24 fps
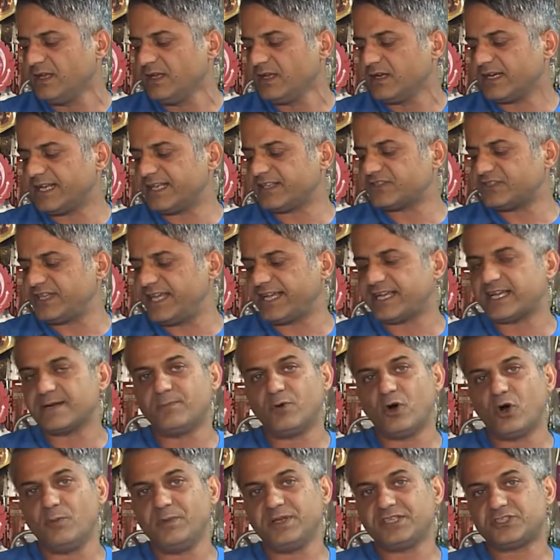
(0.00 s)
Let's take a
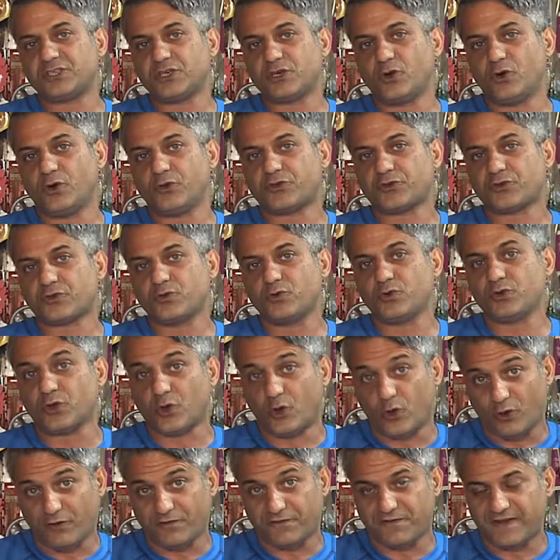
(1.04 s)
moment to go through the
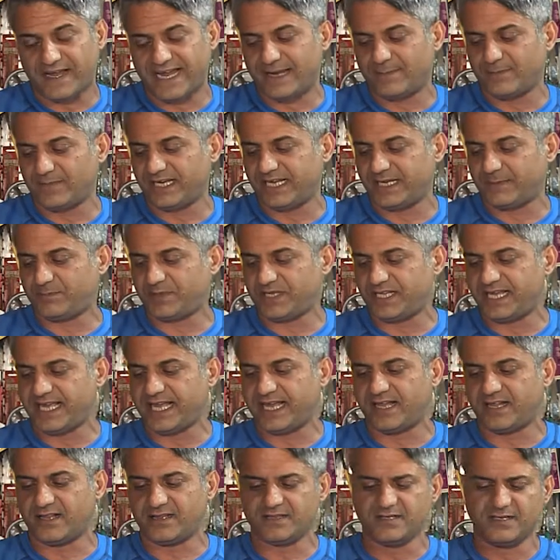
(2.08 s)
whole family of
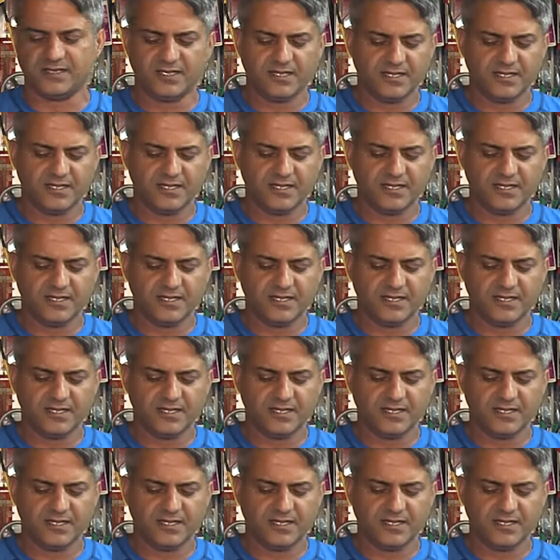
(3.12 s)
PL.